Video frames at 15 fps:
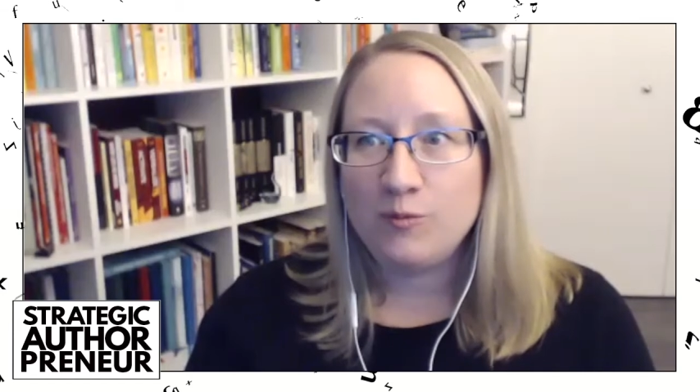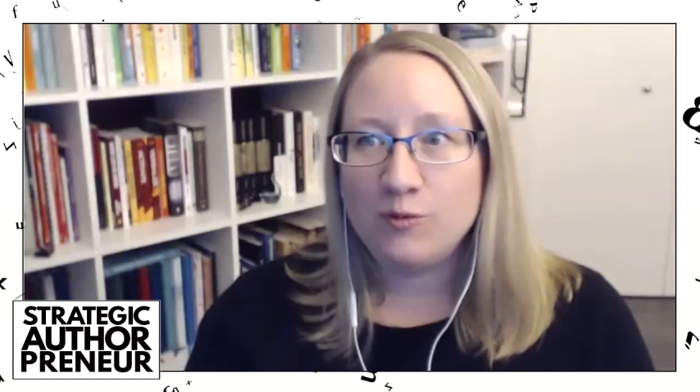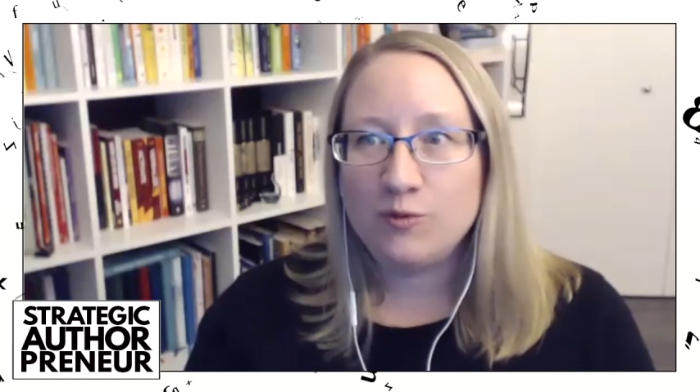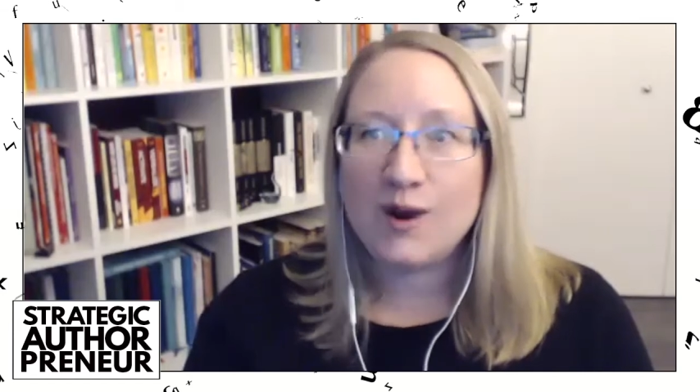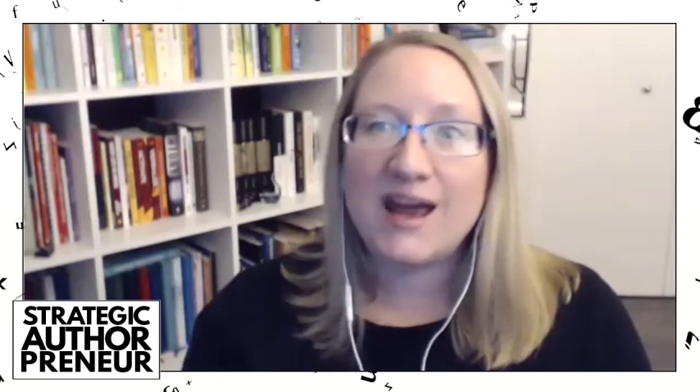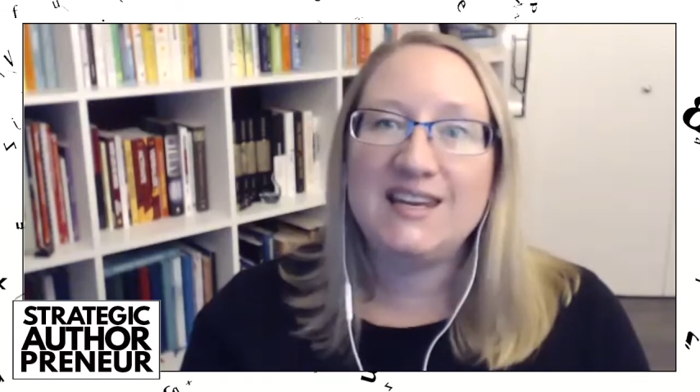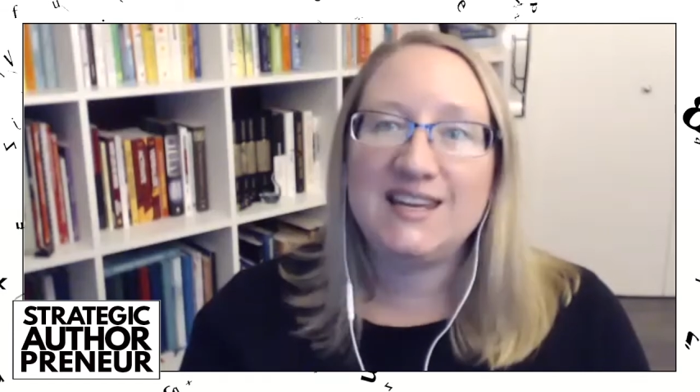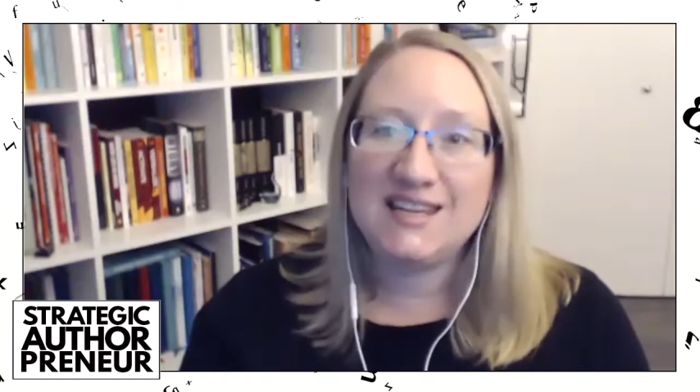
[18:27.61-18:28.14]

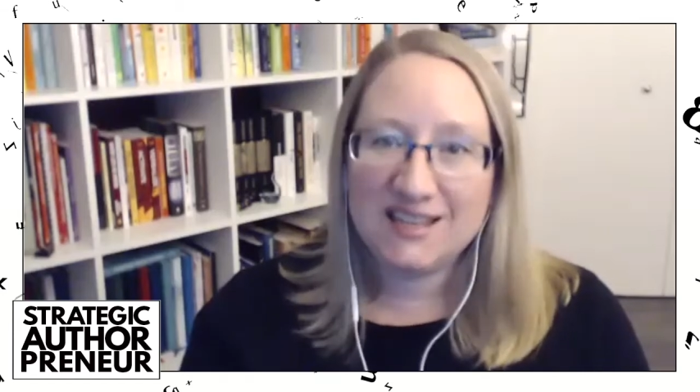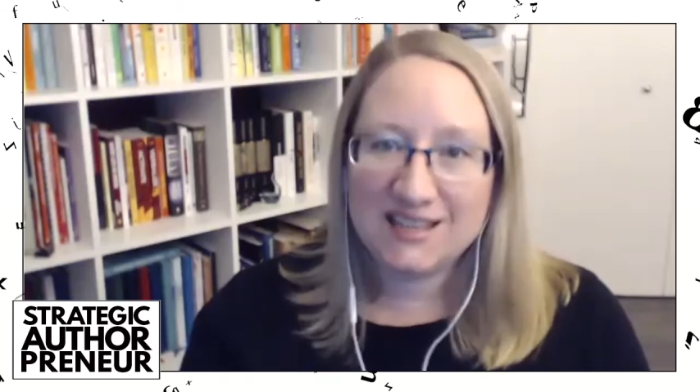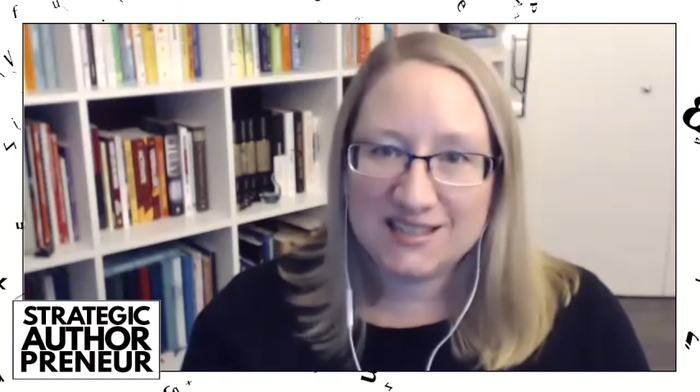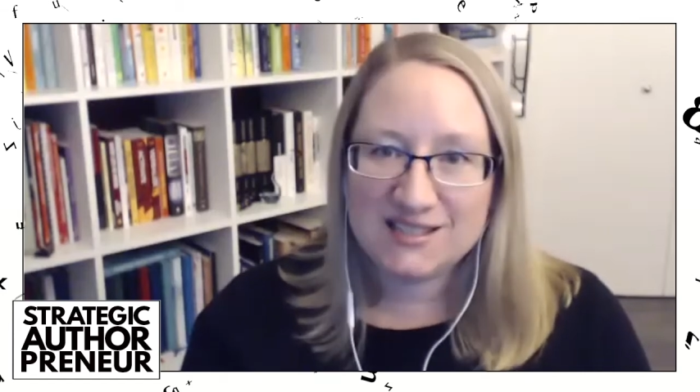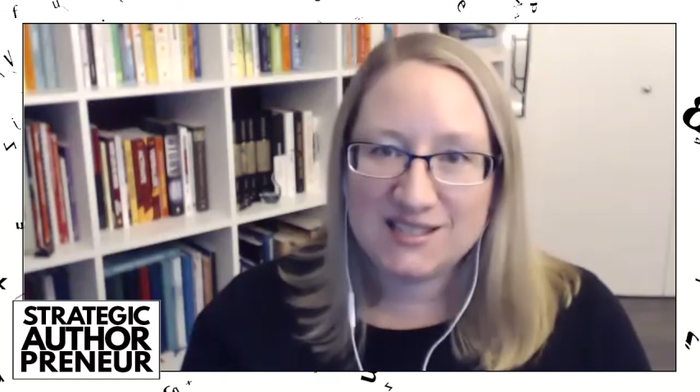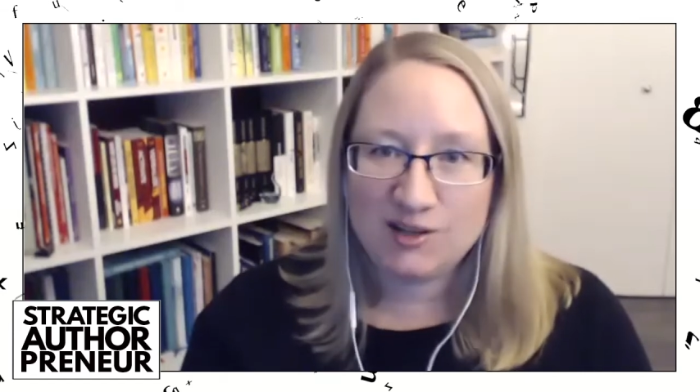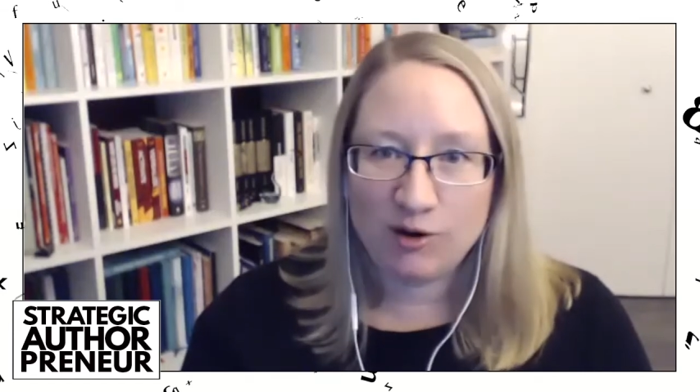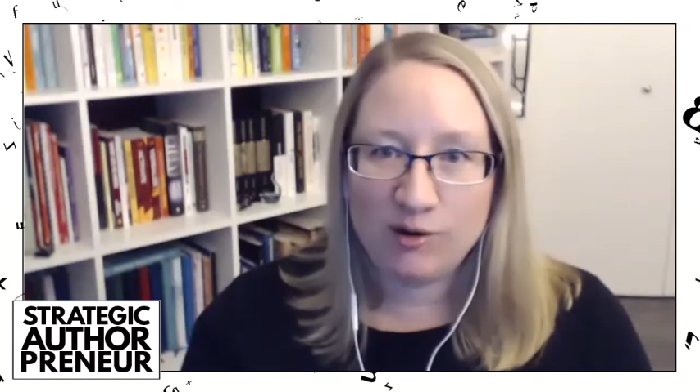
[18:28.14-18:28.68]
ready
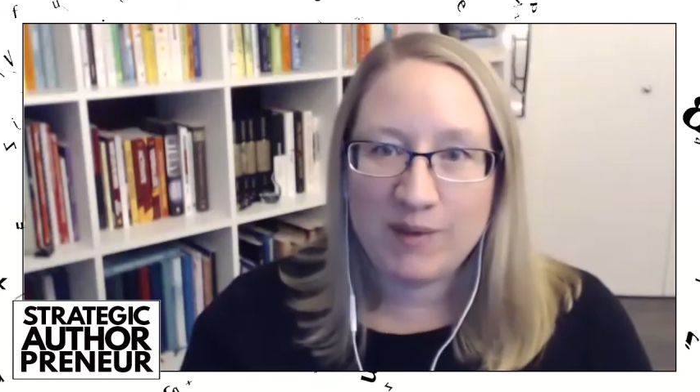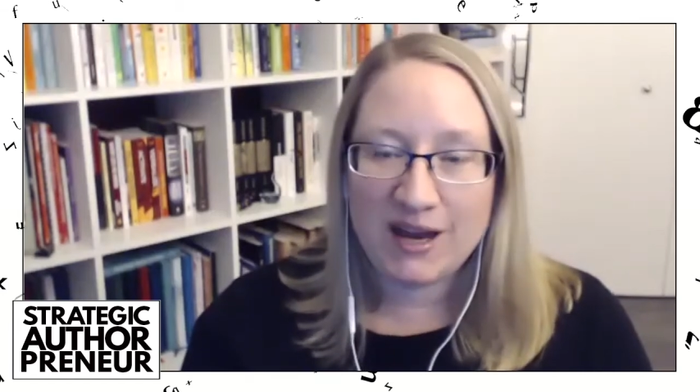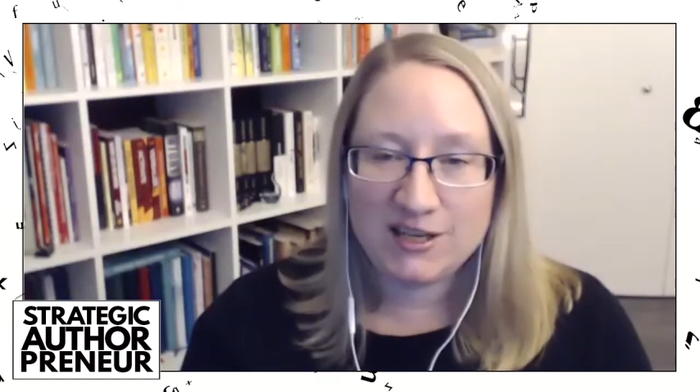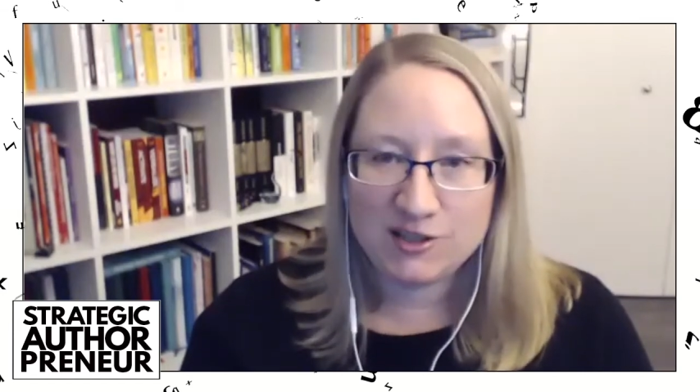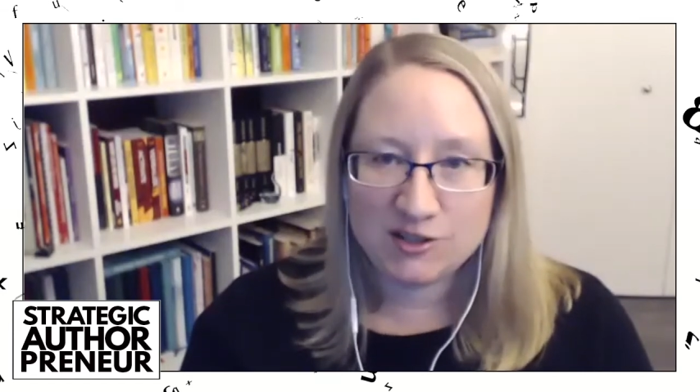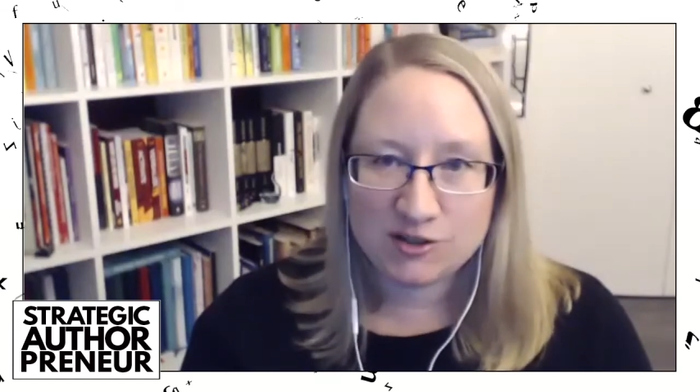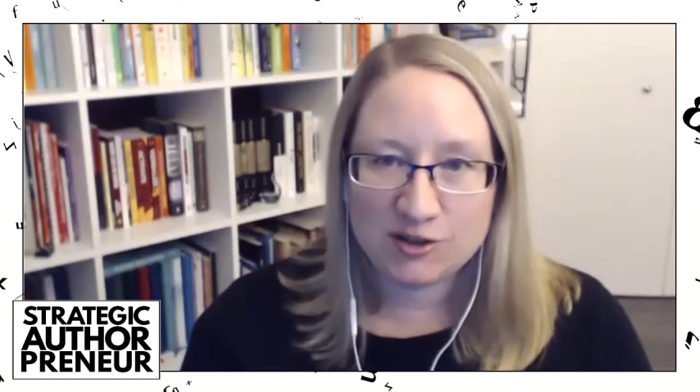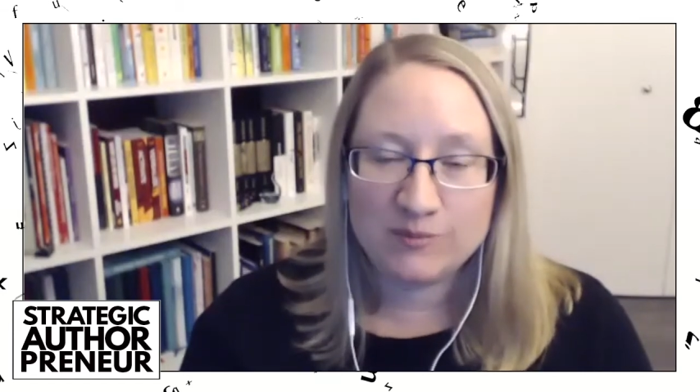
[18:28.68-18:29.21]
is your
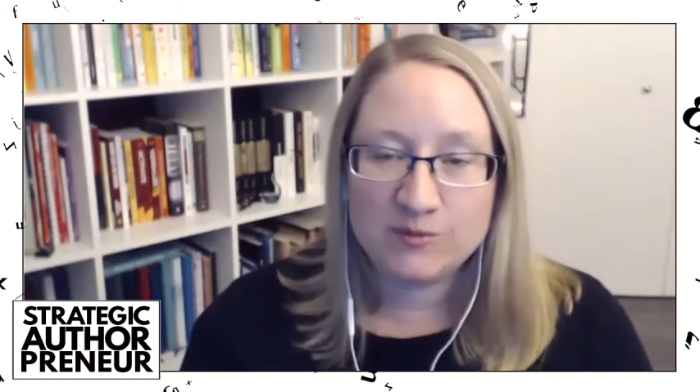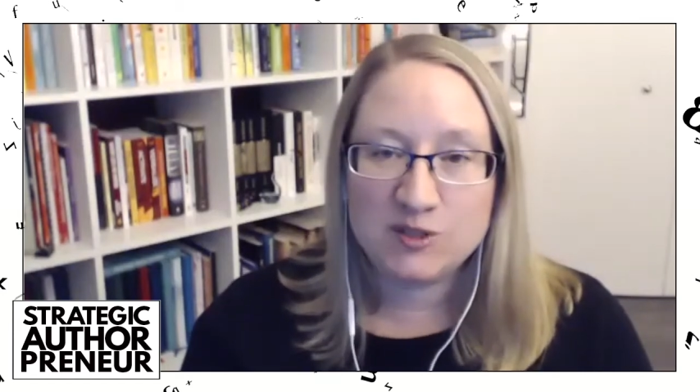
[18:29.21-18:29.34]
manuscript